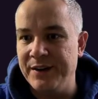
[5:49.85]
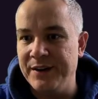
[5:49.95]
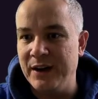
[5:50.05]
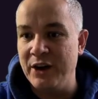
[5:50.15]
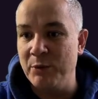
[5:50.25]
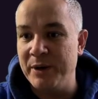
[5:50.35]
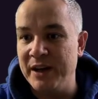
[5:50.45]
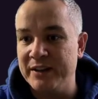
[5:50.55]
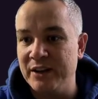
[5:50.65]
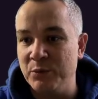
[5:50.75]
Oh no,
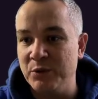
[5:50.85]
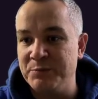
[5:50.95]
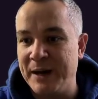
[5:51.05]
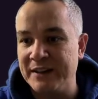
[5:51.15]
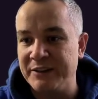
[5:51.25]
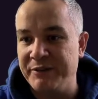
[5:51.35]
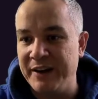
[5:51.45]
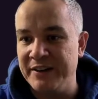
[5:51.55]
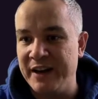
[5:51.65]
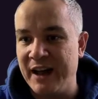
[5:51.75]
Berko was back
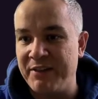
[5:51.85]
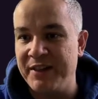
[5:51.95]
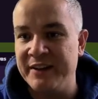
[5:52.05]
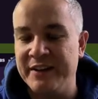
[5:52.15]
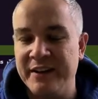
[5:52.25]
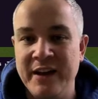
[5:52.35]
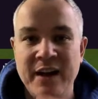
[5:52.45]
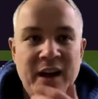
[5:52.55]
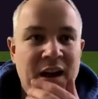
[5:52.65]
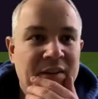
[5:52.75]
defending. I think
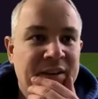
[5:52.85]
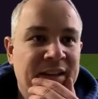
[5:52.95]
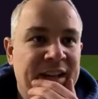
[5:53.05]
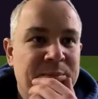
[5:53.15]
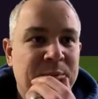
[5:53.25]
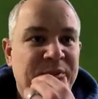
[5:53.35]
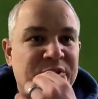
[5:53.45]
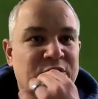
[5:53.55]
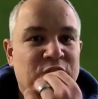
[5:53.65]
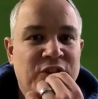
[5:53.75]
I think the keeper must
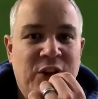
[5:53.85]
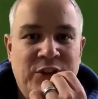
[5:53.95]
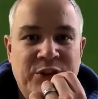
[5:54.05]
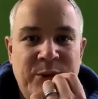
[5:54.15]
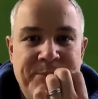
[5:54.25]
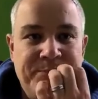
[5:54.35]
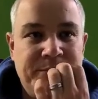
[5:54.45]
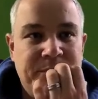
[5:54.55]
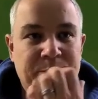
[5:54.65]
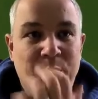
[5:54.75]
have touched it onto him.
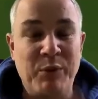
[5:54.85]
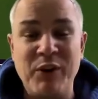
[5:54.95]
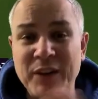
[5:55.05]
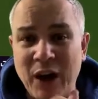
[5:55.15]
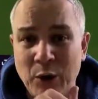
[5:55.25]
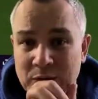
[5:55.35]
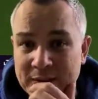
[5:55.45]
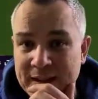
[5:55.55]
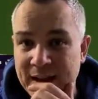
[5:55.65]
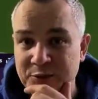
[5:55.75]
But we've got the goal.
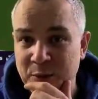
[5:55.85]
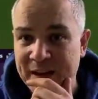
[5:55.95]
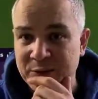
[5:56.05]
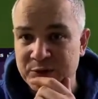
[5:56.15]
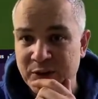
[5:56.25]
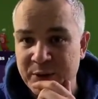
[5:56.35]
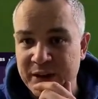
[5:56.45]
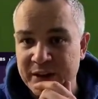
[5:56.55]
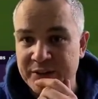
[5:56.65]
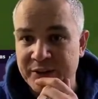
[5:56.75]
That's what matters. We've got the
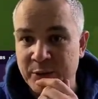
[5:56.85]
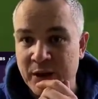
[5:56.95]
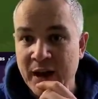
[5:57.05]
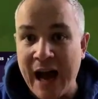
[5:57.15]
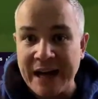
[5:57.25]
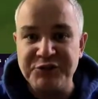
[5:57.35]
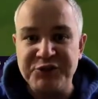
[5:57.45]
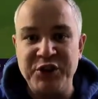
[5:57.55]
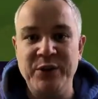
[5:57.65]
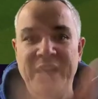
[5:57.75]
breakthrough. And it's
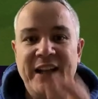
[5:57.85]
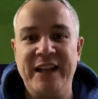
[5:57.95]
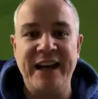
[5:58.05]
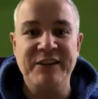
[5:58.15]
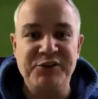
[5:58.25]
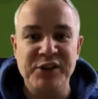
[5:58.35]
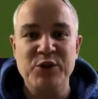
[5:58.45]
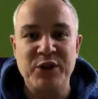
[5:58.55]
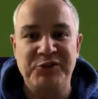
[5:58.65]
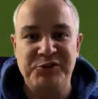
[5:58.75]
two nil, and it's
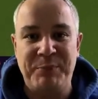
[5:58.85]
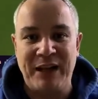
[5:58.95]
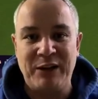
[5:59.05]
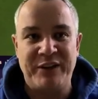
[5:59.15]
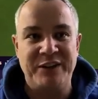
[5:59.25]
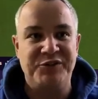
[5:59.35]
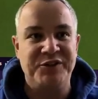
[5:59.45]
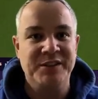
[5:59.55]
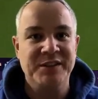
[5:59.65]
Lucas Falvis.